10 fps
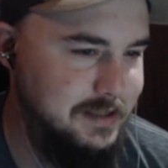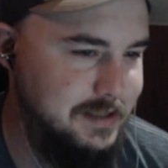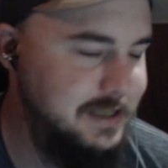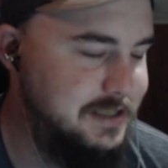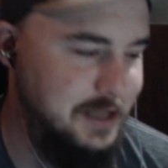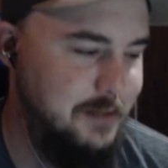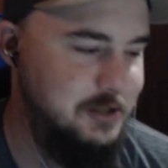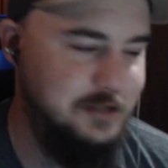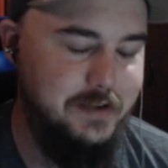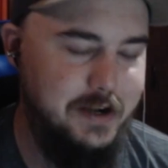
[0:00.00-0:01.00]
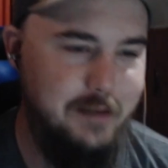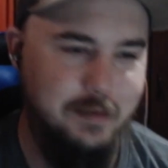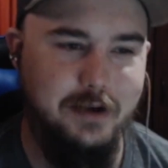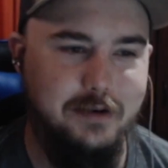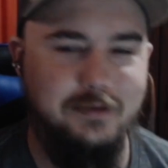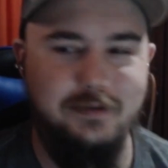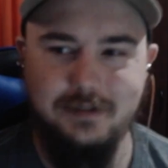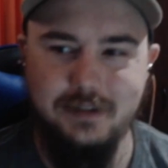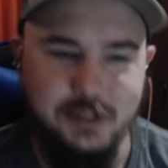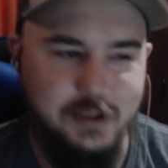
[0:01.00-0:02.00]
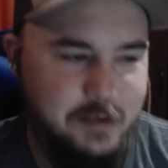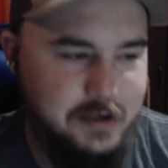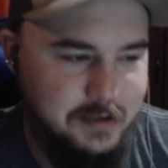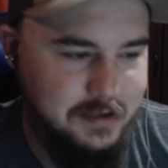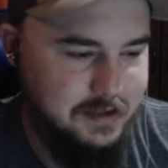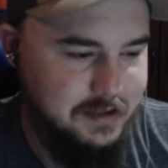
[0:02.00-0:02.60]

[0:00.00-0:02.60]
Link to the original video down below. Let's jump into it.